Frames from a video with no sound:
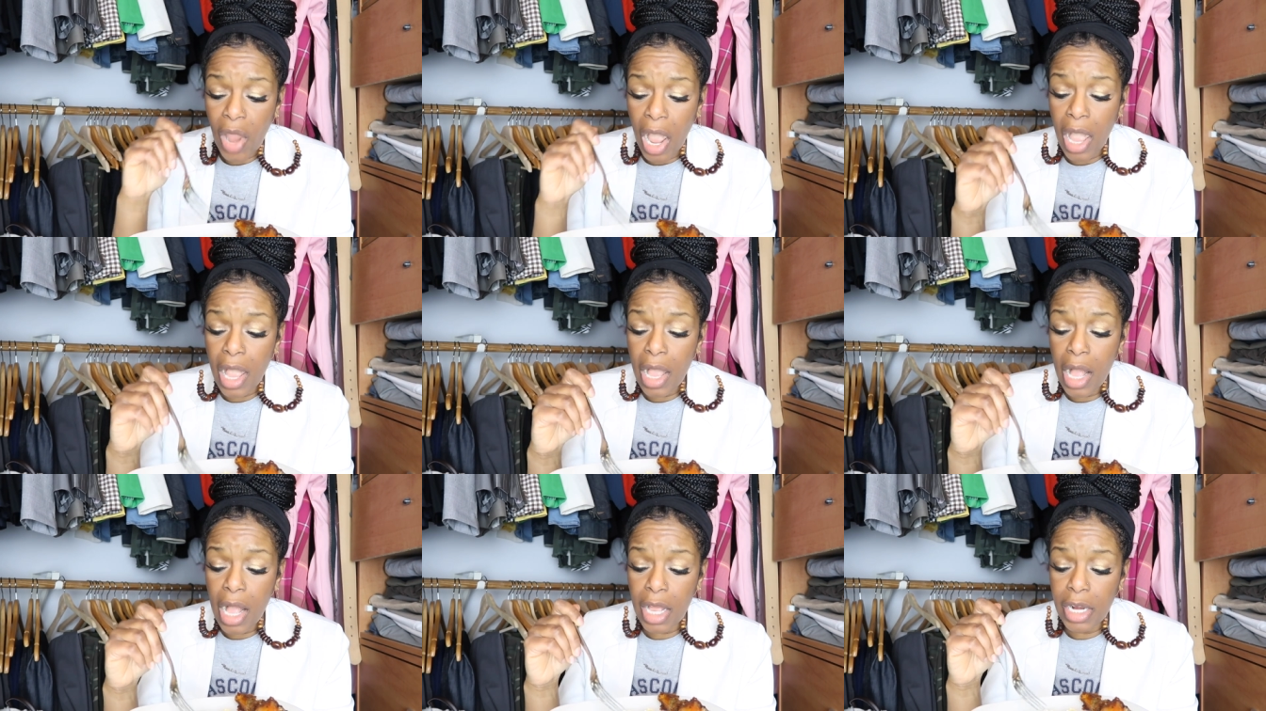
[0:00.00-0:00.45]

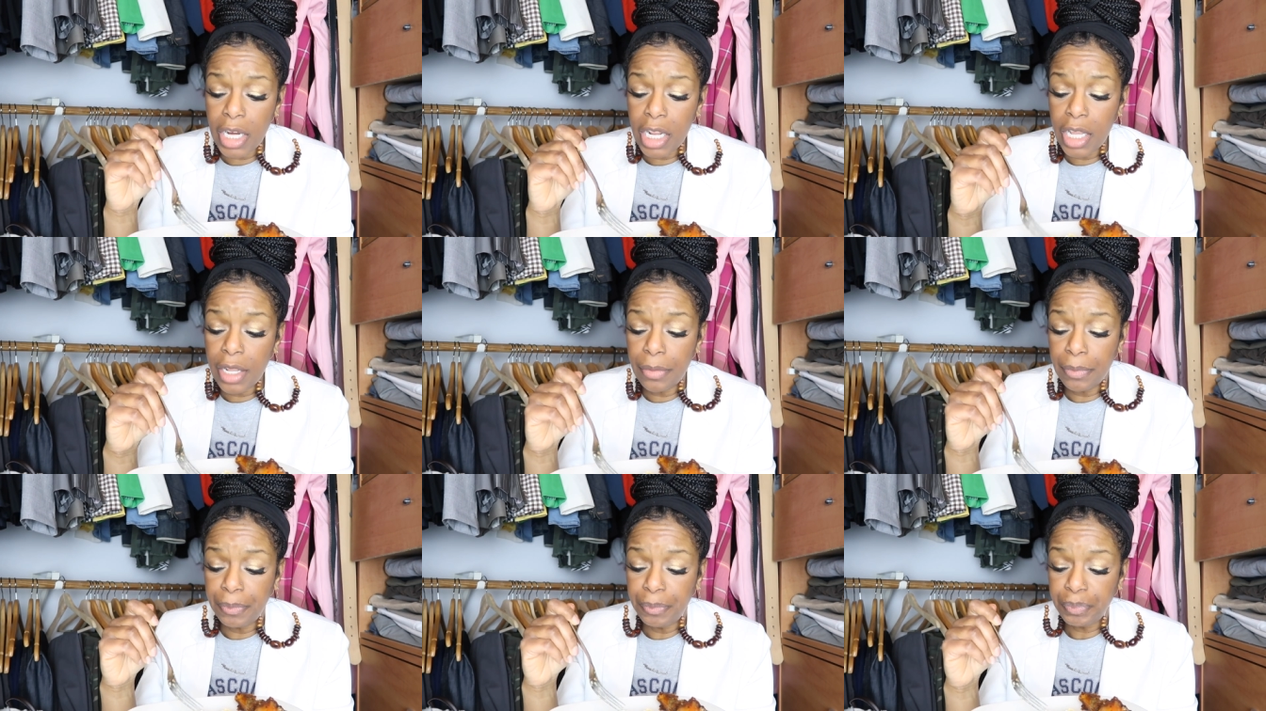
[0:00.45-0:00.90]
And
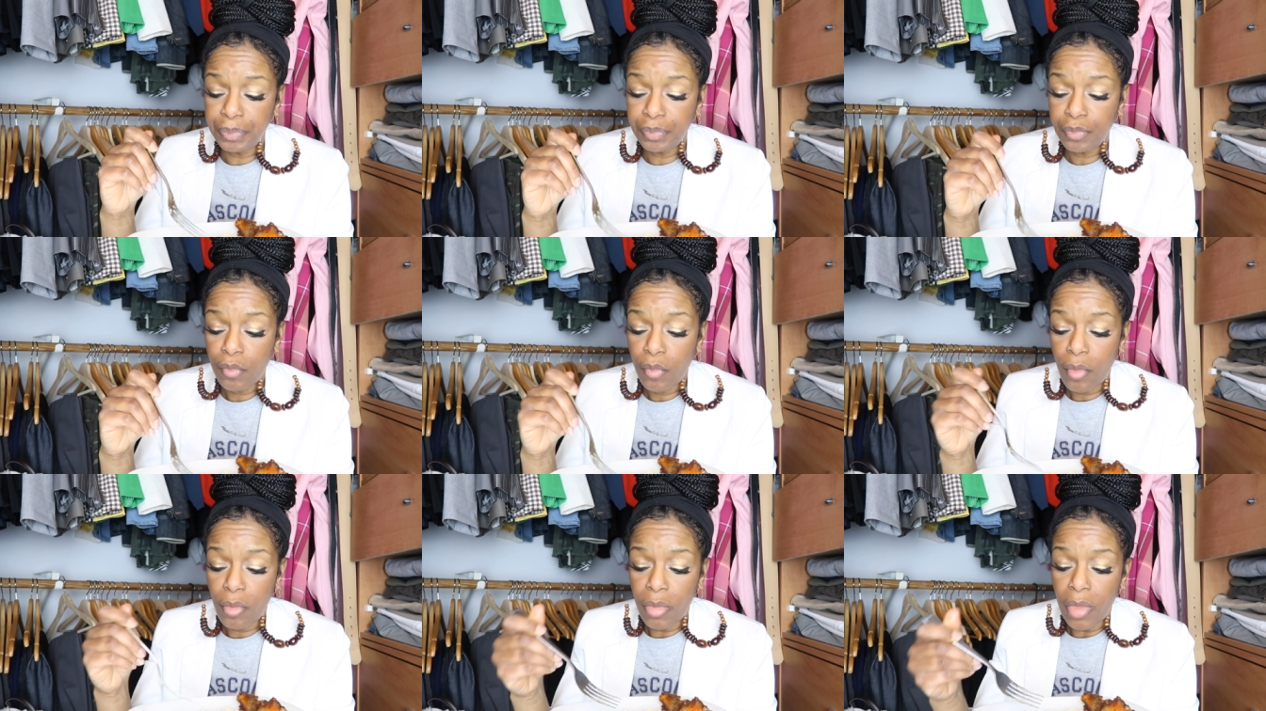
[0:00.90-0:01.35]
honey,
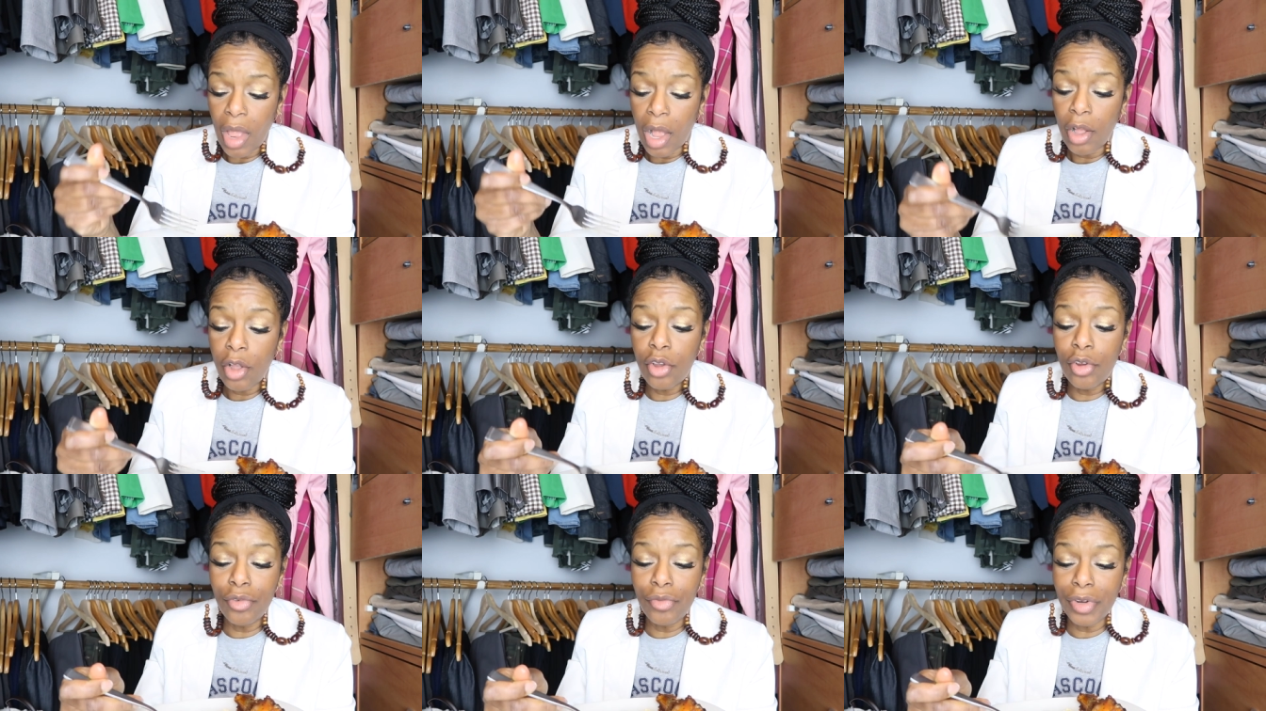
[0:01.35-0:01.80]

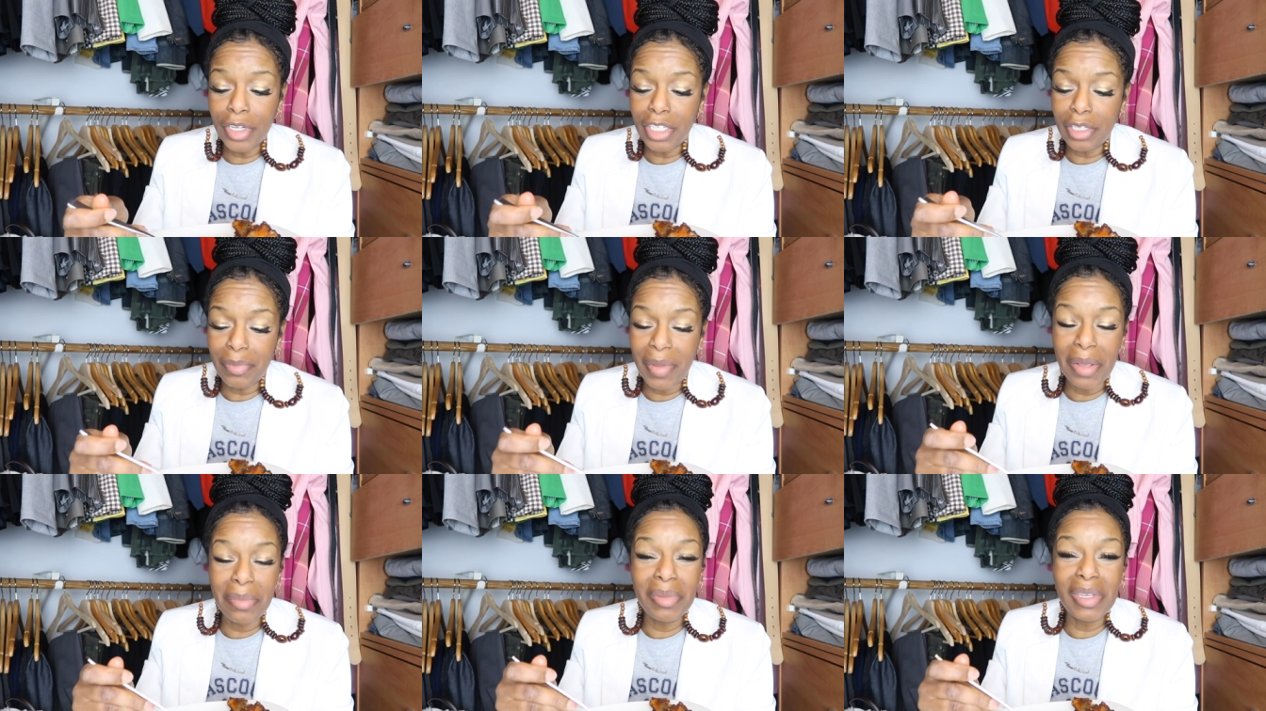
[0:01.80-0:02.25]

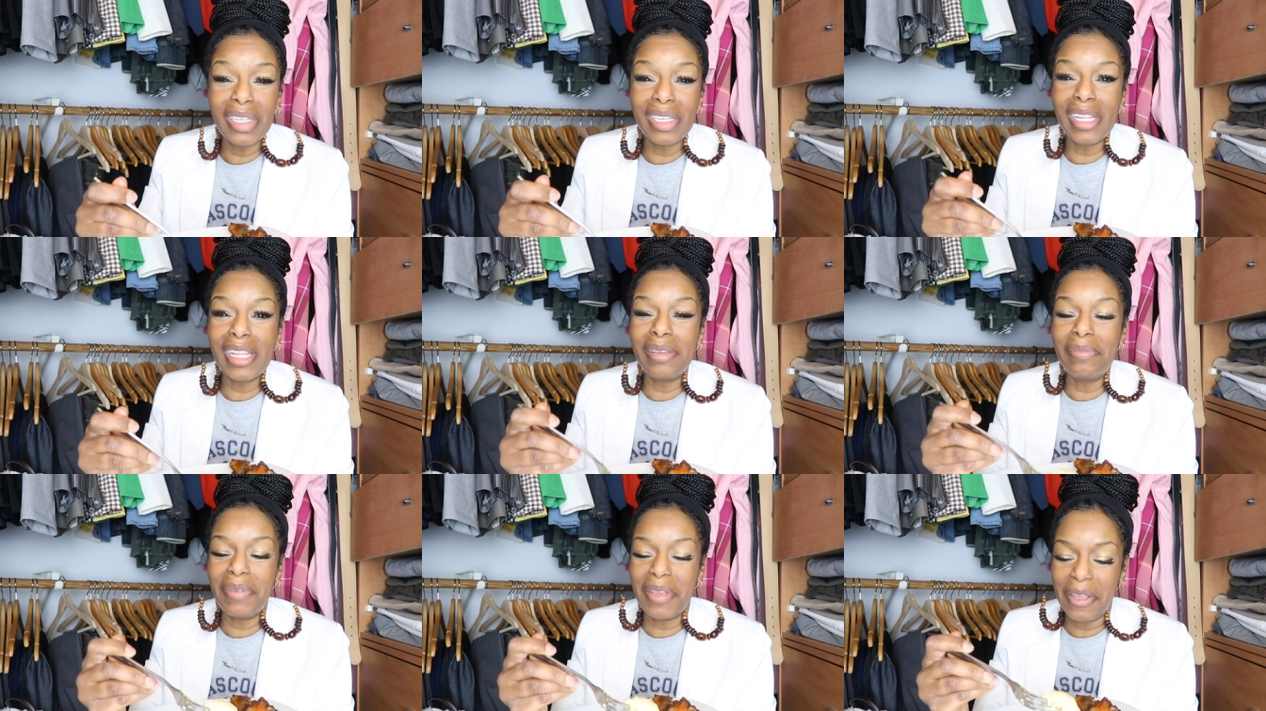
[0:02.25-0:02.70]
grits make me
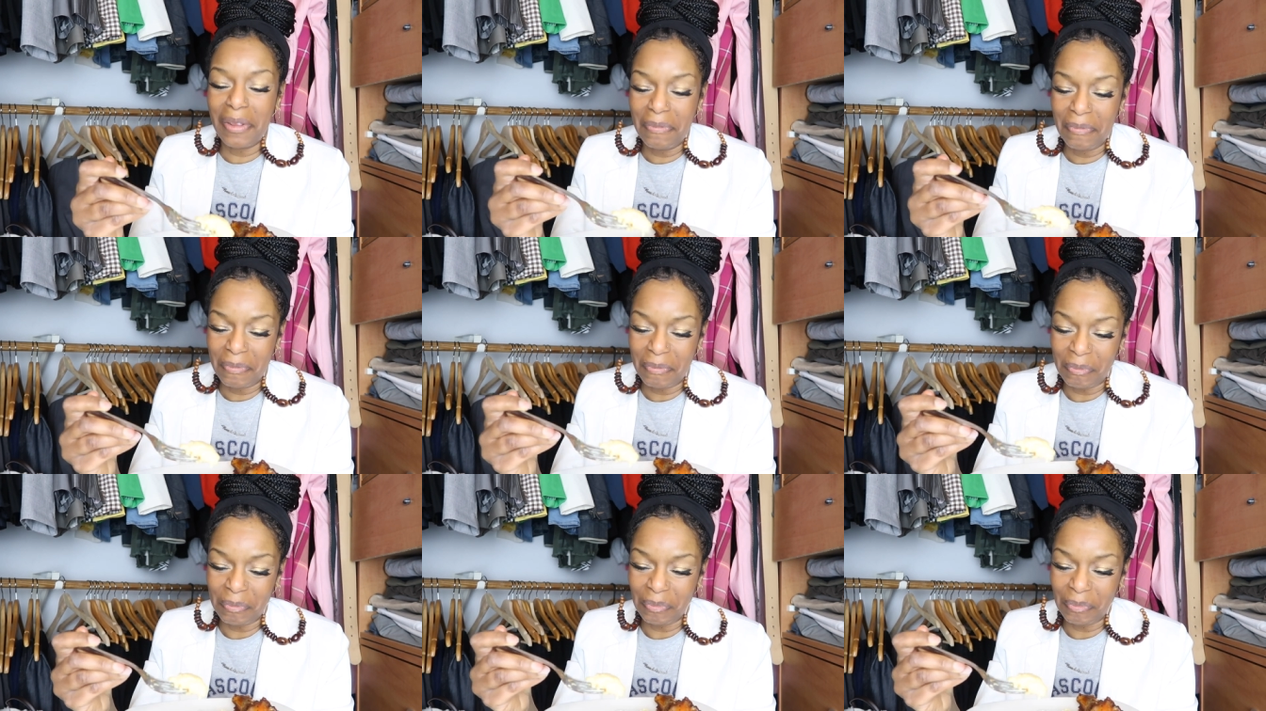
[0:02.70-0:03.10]
sleepy.